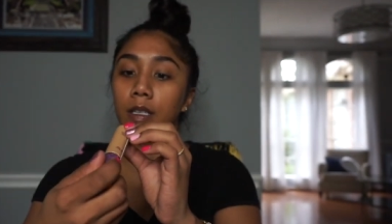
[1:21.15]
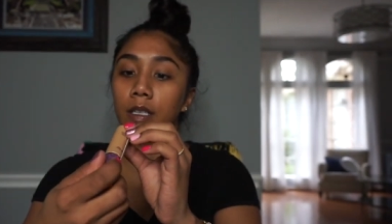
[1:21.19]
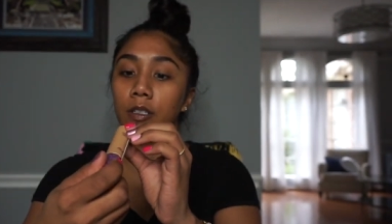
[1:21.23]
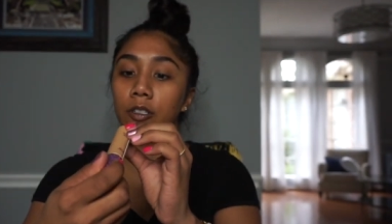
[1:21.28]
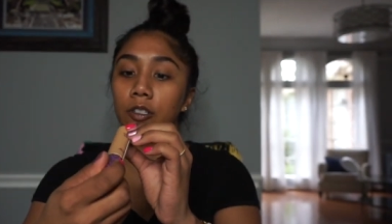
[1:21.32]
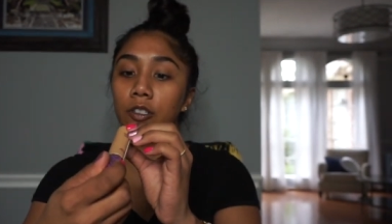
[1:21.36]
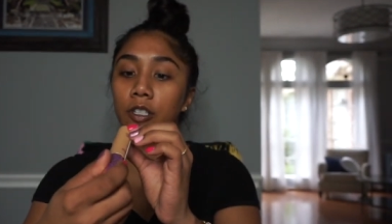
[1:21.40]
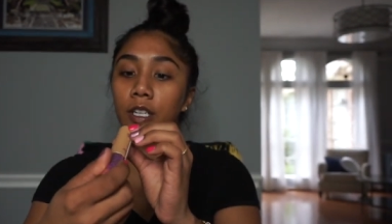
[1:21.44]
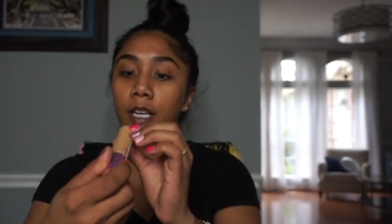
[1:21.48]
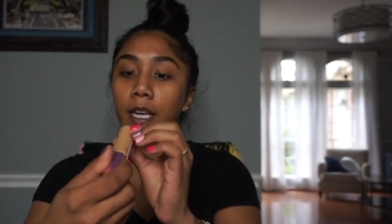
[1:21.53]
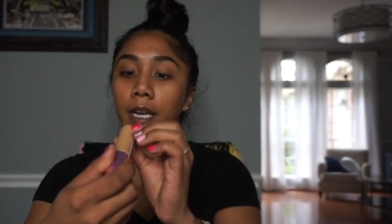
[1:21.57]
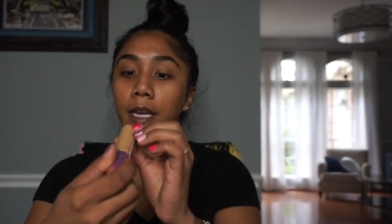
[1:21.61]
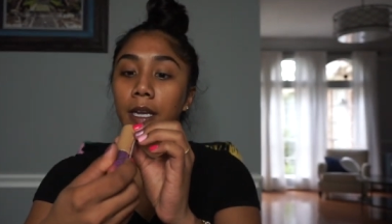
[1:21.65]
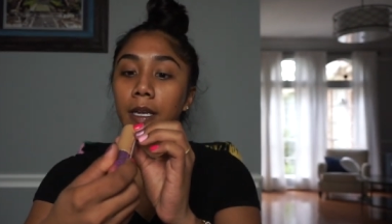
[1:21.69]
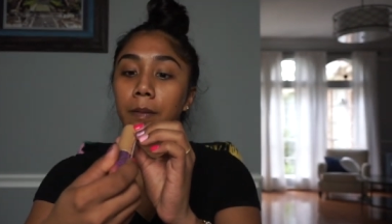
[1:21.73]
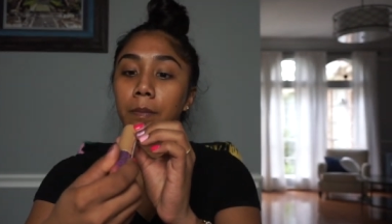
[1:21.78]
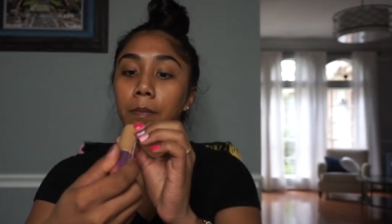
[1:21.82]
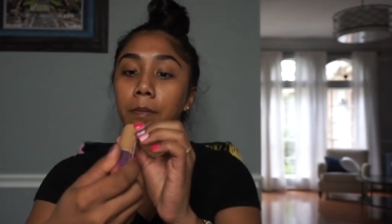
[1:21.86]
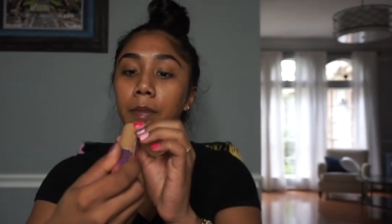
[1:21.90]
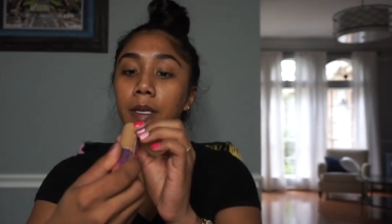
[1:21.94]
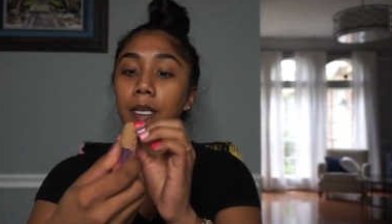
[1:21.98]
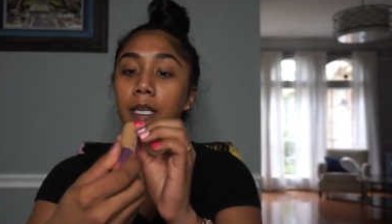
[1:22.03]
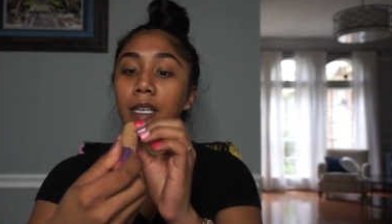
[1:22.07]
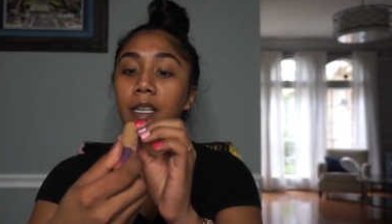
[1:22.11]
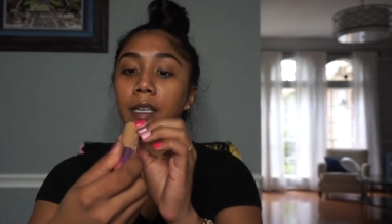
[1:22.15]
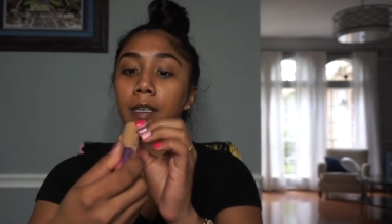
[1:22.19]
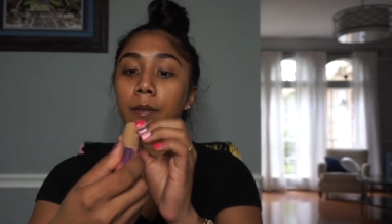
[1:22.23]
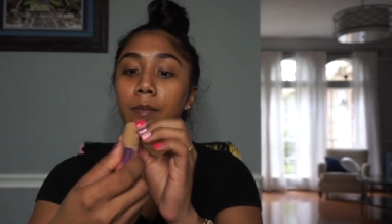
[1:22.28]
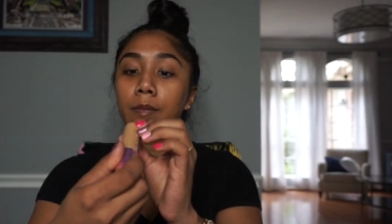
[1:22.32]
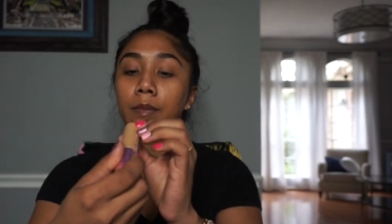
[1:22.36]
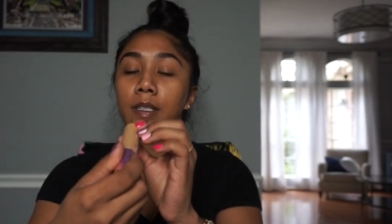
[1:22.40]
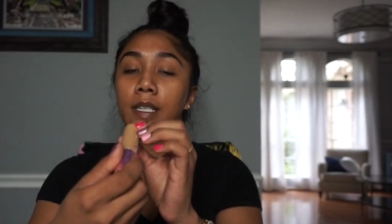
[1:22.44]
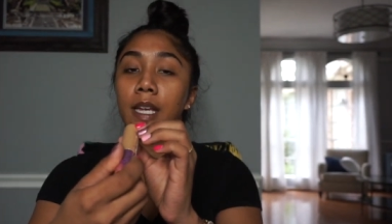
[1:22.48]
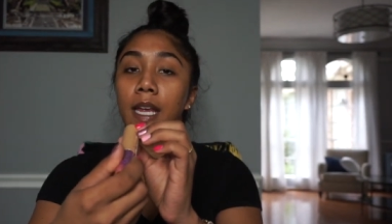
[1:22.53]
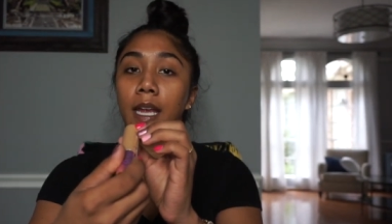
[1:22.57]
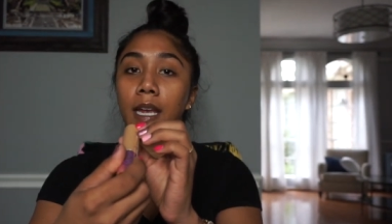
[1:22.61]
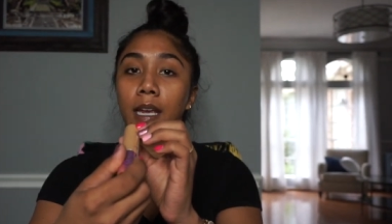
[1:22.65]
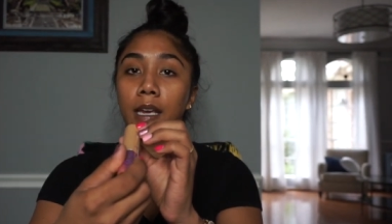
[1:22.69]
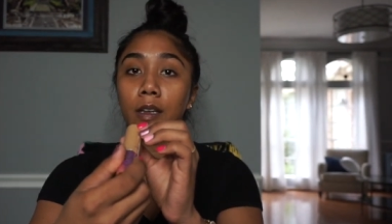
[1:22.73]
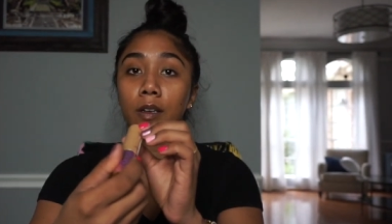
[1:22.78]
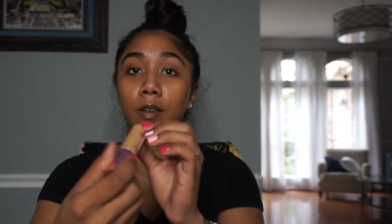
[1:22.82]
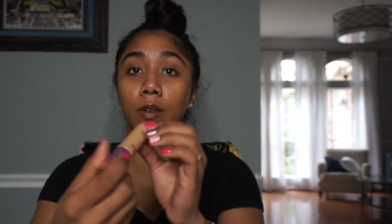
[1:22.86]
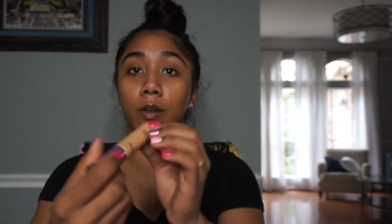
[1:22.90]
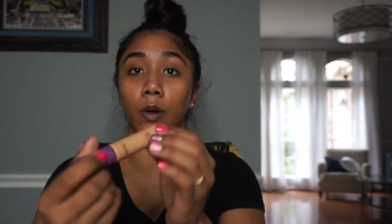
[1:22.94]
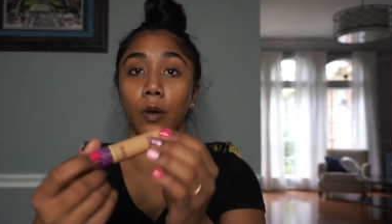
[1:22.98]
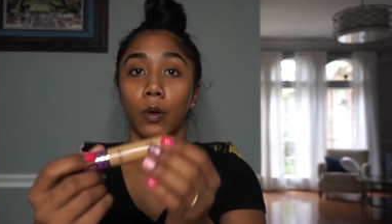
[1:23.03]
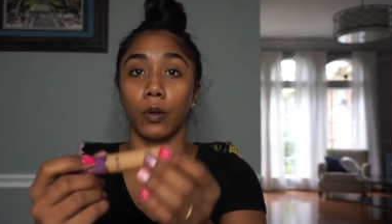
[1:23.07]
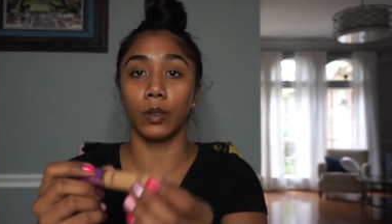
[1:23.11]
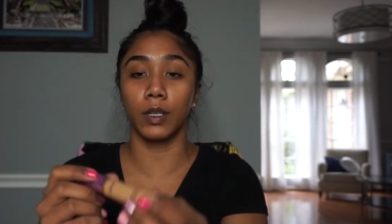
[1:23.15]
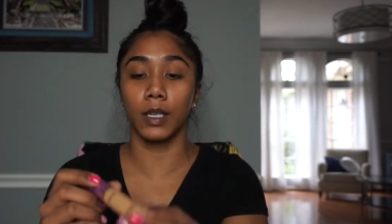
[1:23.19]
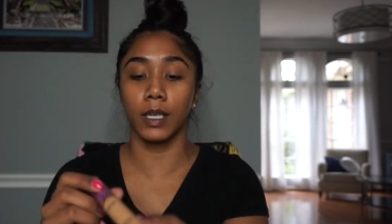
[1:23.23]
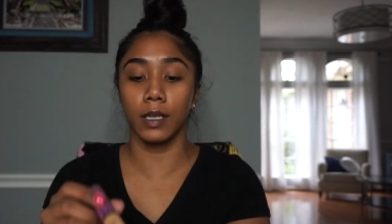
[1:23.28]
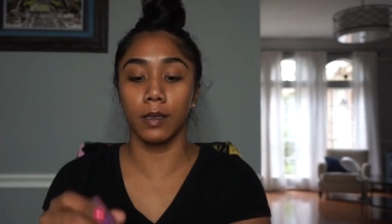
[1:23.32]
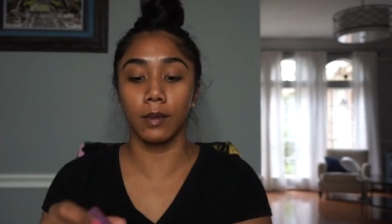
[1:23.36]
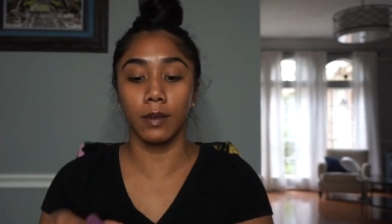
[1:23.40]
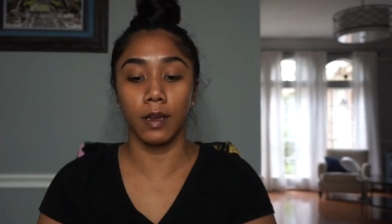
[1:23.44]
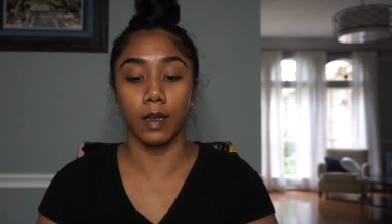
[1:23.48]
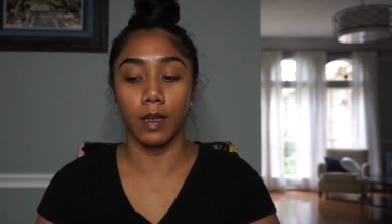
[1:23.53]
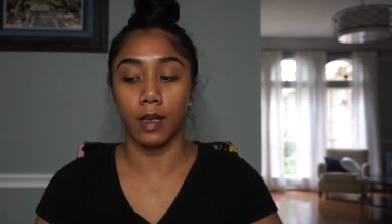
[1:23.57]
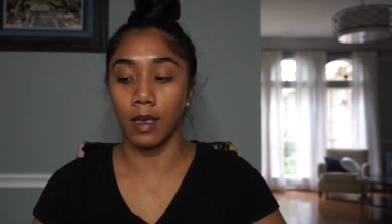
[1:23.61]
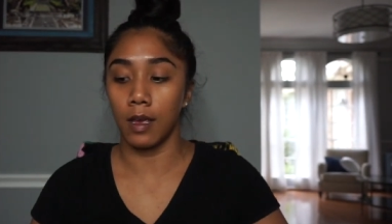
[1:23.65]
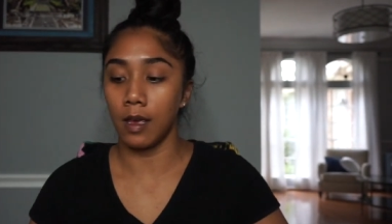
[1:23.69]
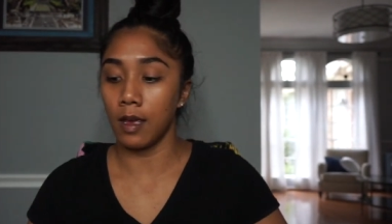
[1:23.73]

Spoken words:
the shade Medium Tan Golden.